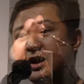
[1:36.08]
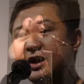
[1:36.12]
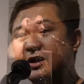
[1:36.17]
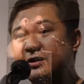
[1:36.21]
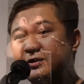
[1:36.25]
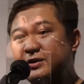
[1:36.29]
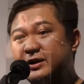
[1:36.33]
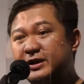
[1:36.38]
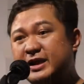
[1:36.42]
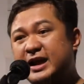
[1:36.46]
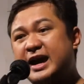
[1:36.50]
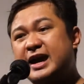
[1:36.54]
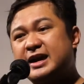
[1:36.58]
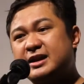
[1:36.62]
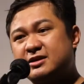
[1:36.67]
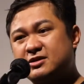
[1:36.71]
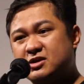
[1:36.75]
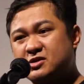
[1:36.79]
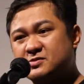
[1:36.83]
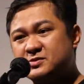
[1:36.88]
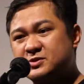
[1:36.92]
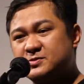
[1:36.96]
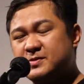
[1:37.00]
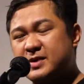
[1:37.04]
the light
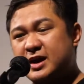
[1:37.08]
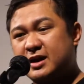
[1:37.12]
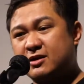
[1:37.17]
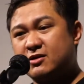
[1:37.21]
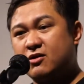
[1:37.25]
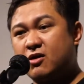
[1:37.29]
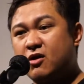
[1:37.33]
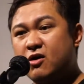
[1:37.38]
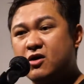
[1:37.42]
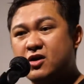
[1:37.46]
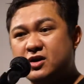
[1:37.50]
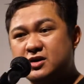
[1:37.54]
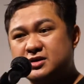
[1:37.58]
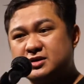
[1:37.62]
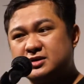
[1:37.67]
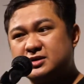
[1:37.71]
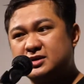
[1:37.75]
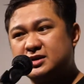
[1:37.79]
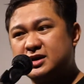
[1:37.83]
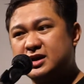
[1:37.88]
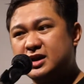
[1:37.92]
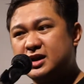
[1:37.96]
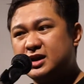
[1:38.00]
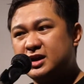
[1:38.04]
comes back
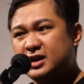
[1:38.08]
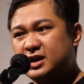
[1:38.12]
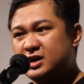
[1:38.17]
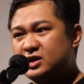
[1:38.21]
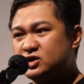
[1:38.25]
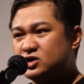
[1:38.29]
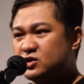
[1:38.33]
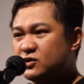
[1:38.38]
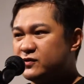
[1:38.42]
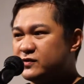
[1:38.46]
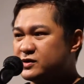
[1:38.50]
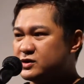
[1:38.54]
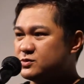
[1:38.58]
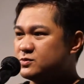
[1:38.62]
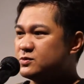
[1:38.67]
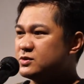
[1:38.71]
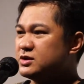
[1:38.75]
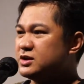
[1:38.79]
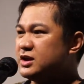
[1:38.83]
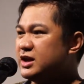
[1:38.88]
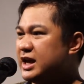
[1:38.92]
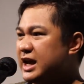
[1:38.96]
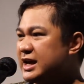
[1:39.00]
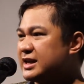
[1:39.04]
on, each of us
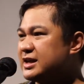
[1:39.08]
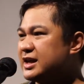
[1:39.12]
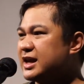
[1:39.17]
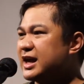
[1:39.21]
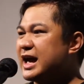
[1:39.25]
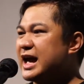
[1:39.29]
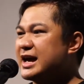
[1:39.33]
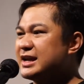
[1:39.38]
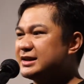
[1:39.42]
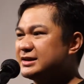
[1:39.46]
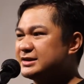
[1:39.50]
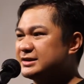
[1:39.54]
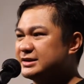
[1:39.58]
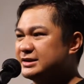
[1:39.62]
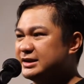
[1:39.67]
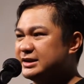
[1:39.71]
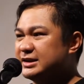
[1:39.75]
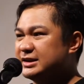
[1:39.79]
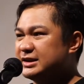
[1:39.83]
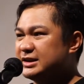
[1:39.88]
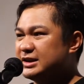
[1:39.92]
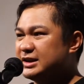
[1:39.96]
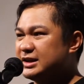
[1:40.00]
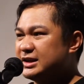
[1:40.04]
would get a candle
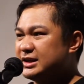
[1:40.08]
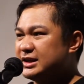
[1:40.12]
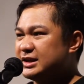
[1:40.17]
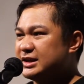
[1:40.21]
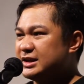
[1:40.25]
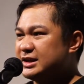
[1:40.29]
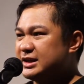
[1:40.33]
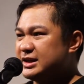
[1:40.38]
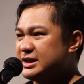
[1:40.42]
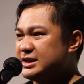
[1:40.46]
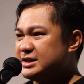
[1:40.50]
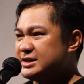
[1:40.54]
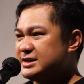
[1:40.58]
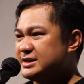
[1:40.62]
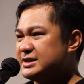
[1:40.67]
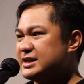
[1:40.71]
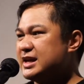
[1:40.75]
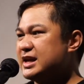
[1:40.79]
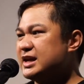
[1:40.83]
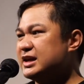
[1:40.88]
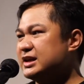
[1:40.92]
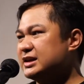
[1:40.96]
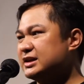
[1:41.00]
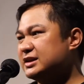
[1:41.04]
and
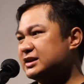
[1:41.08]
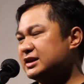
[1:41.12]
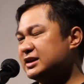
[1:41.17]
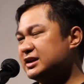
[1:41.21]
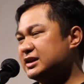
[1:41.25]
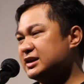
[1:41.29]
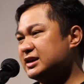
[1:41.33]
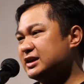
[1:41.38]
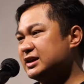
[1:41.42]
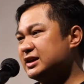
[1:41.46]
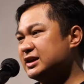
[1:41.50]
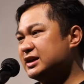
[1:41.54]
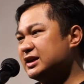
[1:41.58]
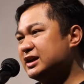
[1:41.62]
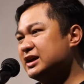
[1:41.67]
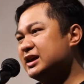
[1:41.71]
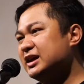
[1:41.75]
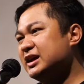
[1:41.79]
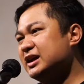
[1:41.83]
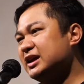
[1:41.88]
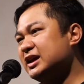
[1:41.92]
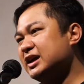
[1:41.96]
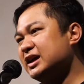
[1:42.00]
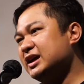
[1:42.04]
sing,
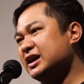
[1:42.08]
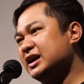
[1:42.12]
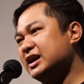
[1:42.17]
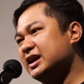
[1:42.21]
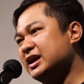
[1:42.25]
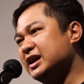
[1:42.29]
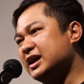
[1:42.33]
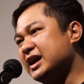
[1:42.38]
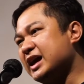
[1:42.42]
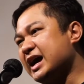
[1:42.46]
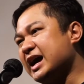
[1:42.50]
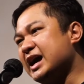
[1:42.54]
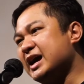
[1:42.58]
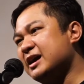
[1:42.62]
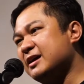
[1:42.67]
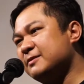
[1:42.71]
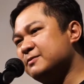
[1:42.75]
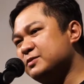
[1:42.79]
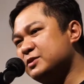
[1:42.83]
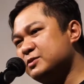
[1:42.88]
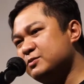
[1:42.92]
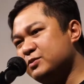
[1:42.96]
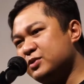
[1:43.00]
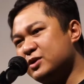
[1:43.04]

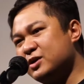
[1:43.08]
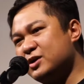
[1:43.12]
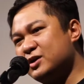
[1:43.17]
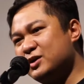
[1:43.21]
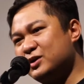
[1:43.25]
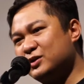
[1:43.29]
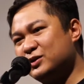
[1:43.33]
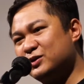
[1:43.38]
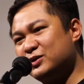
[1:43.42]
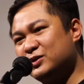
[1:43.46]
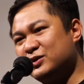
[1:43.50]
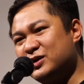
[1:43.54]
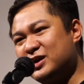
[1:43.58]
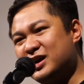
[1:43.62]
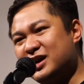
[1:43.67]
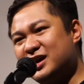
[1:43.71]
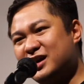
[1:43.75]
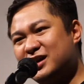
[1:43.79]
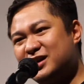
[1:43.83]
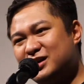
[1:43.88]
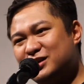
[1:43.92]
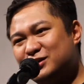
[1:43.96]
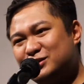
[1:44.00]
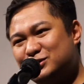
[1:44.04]
"Happy
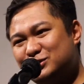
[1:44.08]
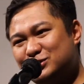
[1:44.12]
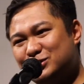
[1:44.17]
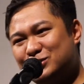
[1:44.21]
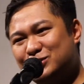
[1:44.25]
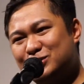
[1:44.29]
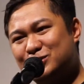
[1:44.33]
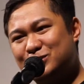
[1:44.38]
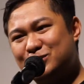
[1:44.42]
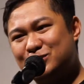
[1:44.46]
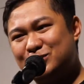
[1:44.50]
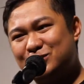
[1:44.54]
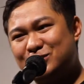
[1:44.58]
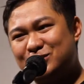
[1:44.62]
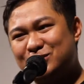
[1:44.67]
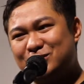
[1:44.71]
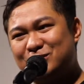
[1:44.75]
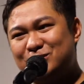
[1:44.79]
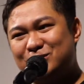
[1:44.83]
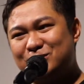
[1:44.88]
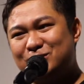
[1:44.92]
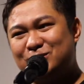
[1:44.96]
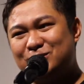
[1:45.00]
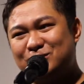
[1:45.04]
birthday to
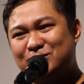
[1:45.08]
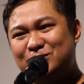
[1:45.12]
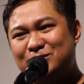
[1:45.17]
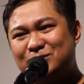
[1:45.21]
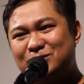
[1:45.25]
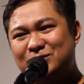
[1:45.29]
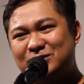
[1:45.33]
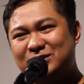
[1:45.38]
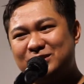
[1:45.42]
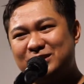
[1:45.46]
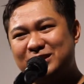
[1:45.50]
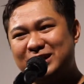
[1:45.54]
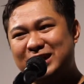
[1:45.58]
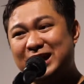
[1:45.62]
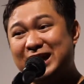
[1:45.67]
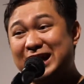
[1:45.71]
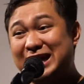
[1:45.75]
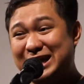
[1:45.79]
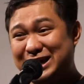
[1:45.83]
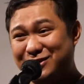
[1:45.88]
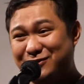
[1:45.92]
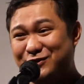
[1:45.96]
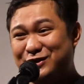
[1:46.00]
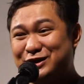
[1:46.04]
you,"
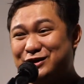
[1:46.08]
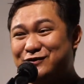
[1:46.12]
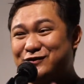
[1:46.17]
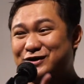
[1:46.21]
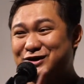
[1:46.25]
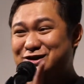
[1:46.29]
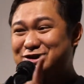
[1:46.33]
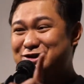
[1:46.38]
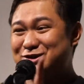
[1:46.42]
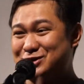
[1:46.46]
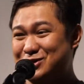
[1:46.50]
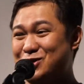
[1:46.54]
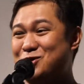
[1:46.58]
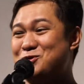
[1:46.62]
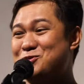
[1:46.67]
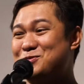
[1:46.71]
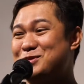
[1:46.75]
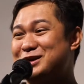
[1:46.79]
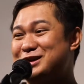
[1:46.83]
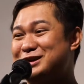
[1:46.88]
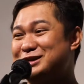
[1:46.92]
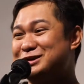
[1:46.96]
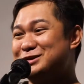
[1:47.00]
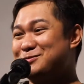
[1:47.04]
even if it's
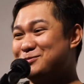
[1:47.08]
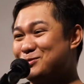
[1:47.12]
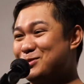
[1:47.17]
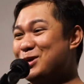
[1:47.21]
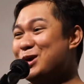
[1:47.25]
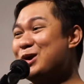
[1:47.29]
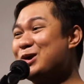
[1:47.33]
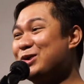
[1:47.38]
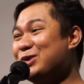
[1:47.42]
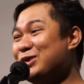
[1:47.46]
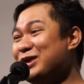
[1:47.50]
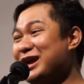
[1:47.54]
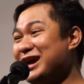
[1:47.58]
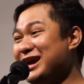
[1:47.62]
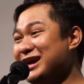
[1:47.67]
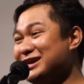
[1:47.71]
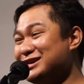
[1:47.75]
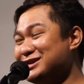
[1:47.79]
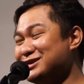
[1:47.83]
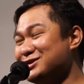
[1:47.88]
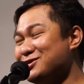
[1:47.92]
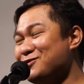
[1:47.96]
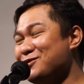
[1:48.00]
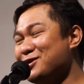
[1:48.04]
nobody's birthday,
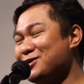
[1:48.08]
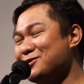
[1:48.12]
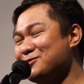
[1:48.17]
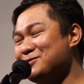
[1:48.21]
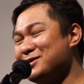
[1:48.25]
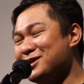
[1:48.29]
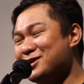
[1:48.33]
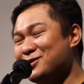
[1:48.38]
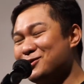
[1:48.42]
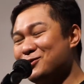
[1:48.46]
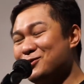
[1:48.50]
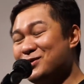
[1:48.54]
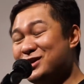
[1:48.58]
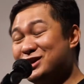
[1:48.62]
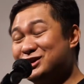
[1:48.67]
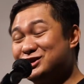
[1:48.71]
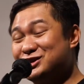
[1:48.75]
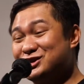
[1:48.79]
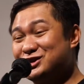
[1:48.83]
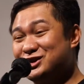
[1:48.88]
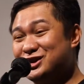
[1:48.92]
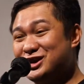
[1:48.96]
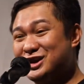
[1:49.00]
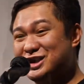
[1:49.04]
just so we could make a
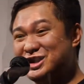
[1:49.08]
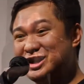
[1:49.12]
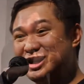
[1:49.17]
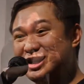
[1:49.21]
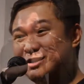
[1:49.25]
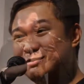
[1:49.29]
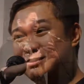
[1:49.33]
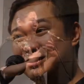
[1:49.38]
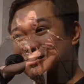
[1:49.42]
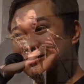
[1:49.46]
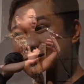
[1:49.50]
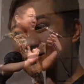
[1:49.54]
wish before